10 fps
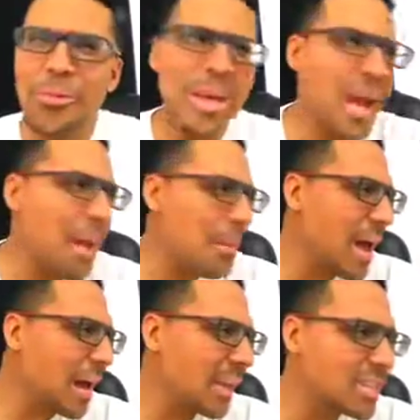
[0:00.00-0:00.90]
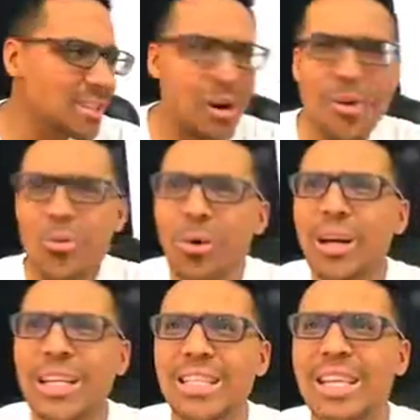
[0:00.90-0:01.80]
We came back and started
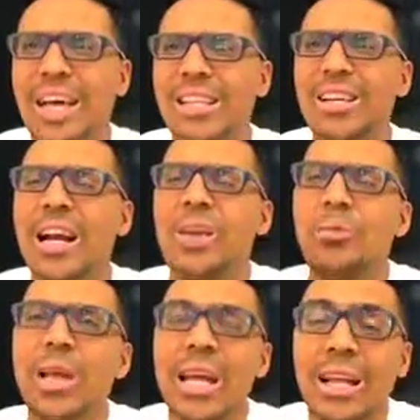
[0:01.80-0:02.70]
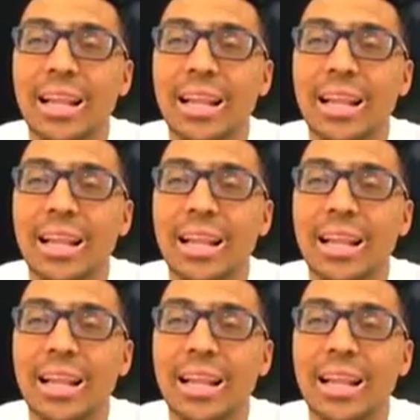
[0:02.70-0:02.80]
working together and we